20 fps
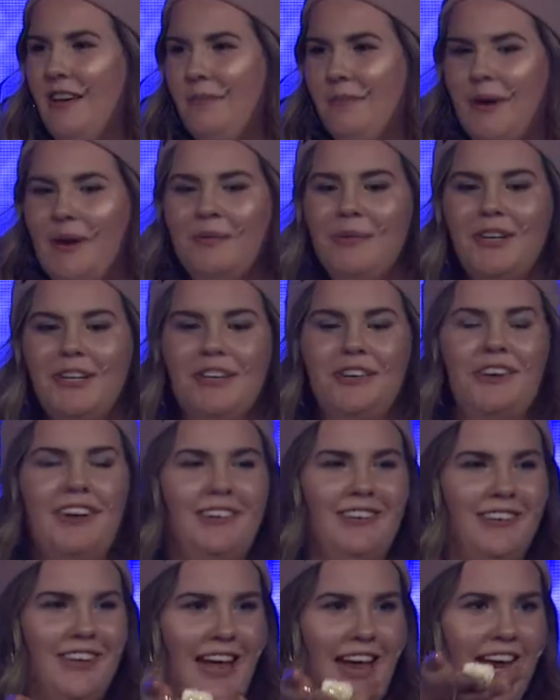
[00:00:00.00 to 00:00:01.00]
But when you
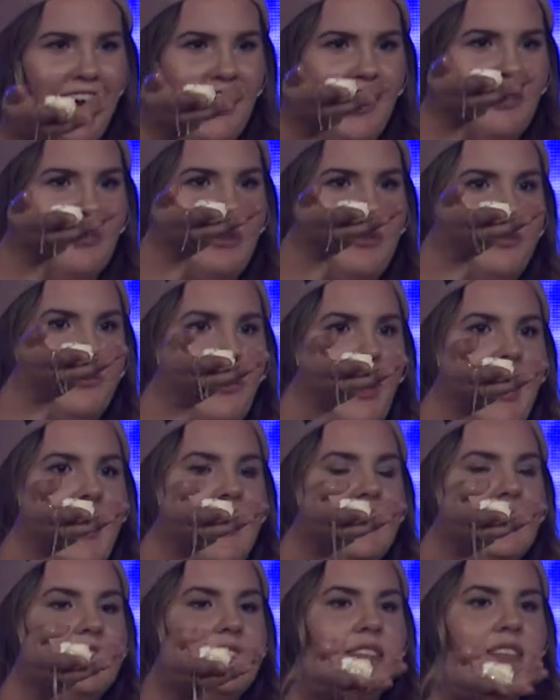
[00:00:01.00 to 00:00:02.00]
hang out with
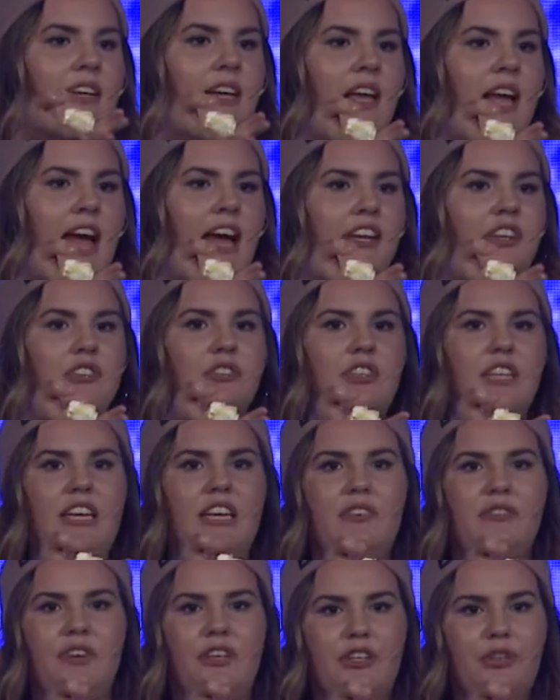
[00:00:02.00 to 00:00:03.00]
friends and you
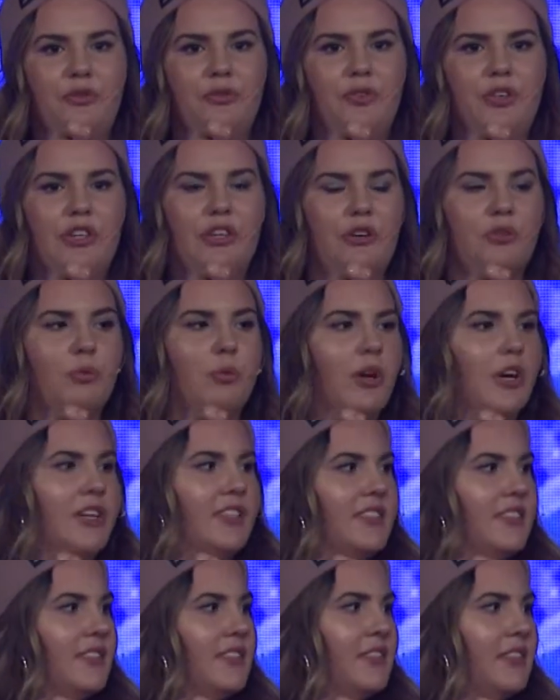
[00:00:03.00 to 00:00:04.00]
leave and you feel
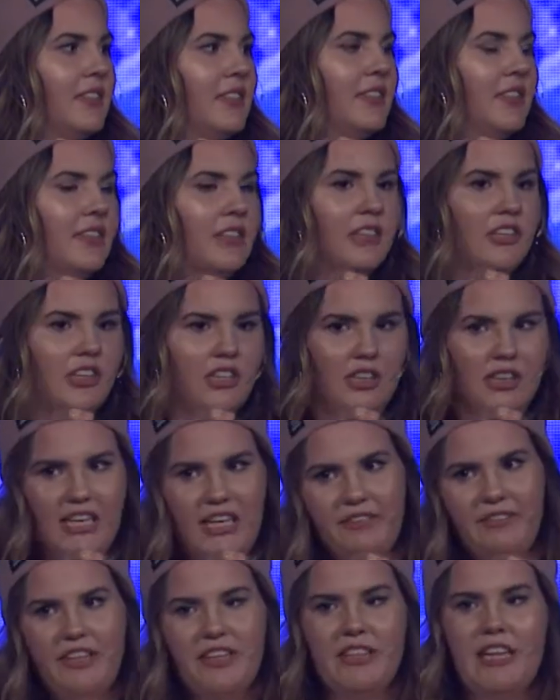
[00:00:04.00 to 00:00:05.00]
worse
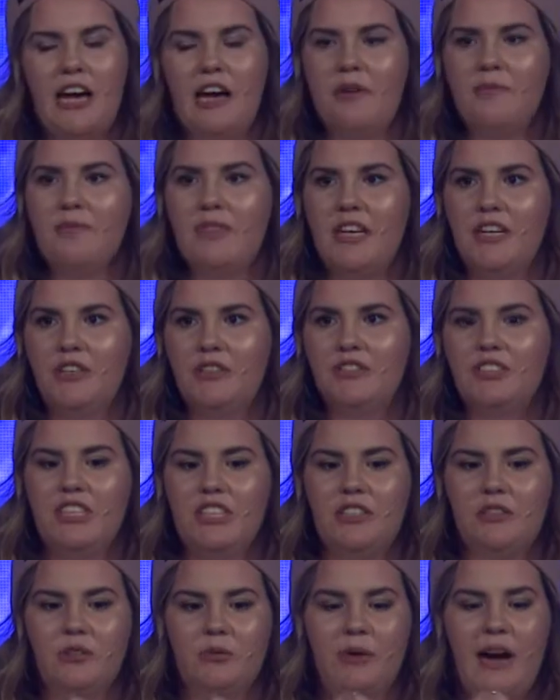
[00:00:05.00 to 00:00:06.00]
leaving them than you
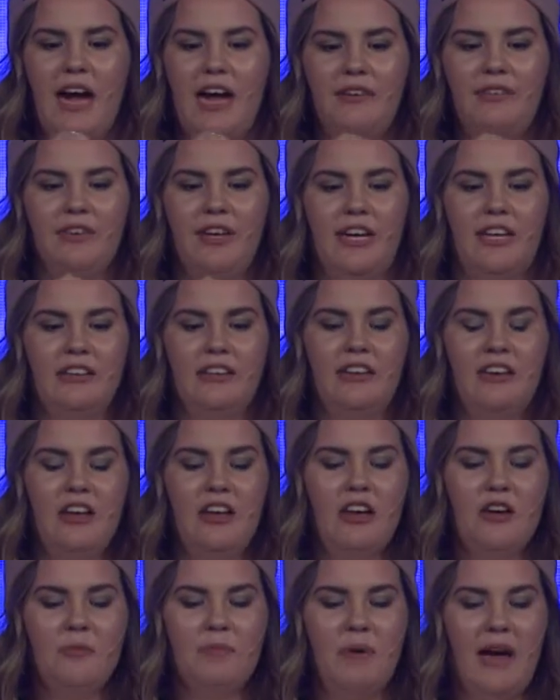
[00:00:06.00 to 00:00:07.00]
did arriving,
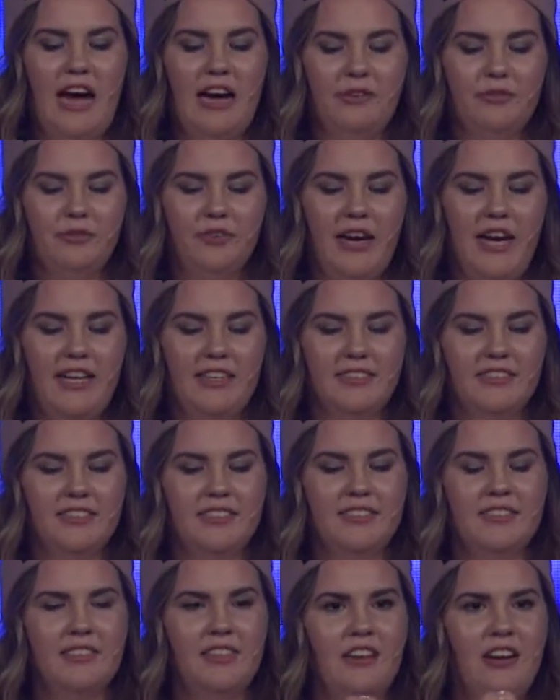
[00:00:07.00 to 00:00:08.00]
bad
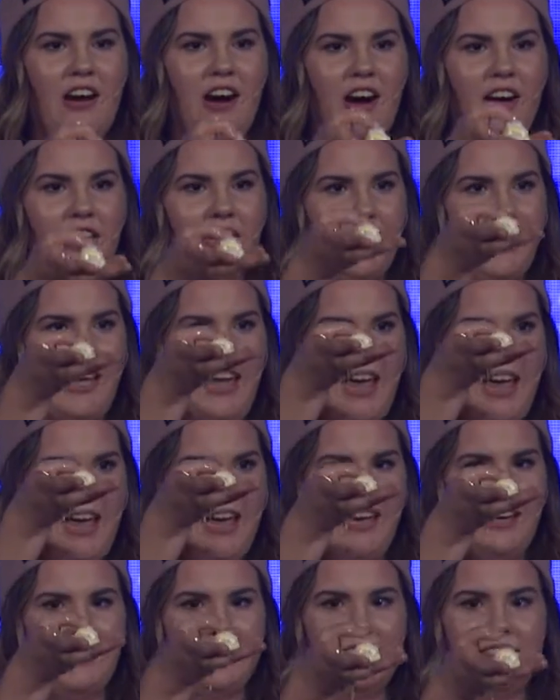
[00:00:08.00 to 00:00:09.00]
friends are like
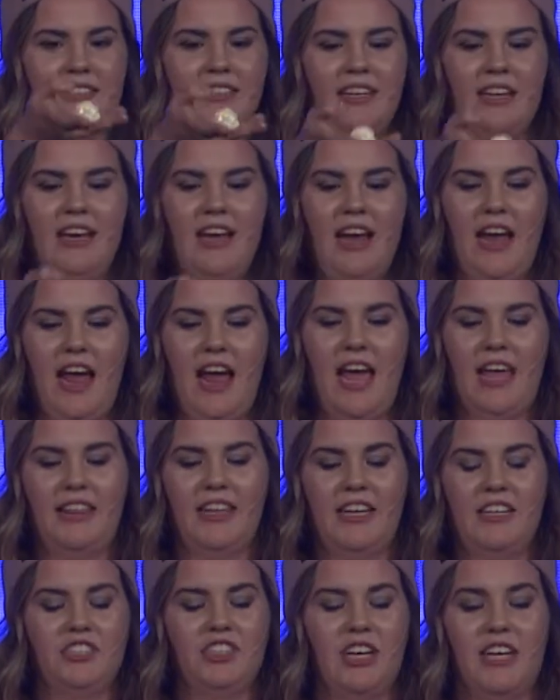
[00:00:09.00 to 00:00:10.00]
eggs, and
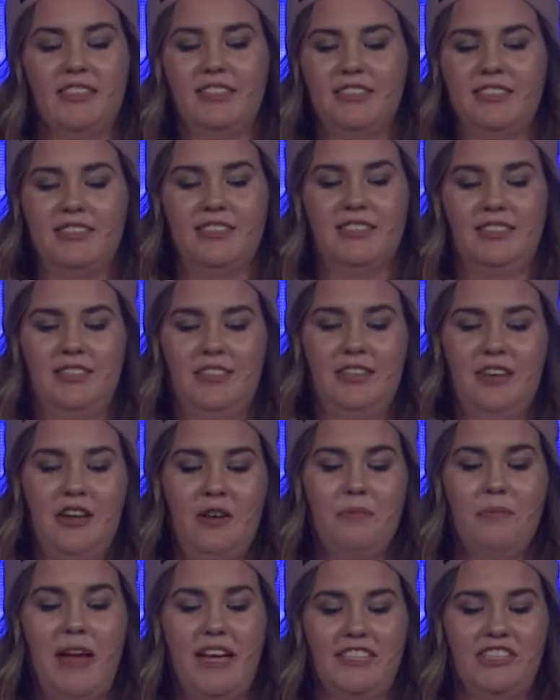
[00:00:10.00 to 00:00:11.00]
they just
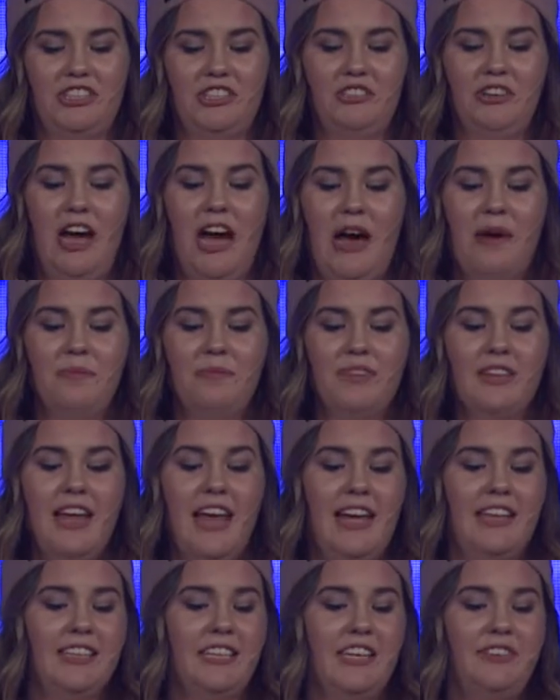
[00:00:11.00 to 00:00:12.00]
mess you up
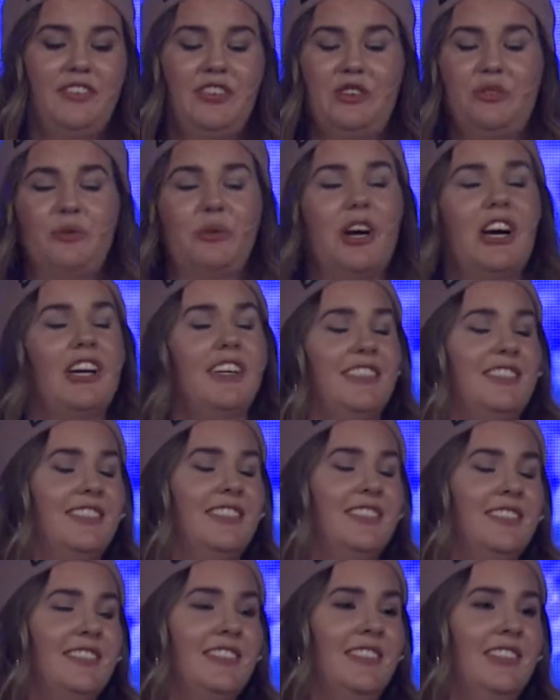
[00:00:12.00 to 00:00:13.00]
and leave you
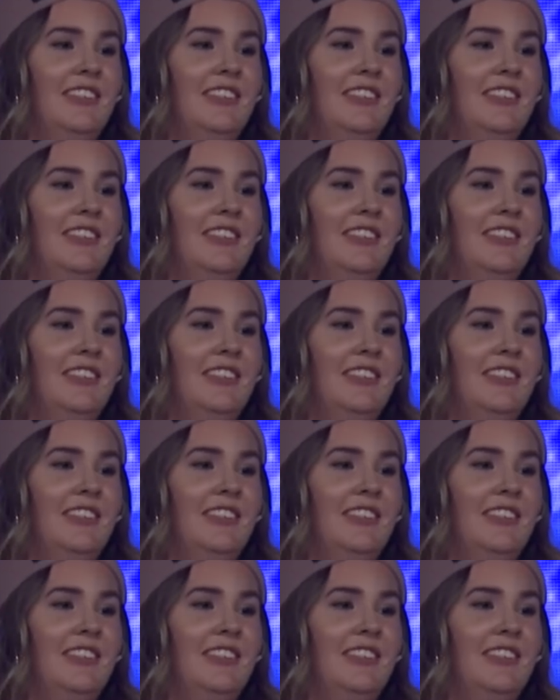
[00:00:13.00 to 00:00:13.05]
worse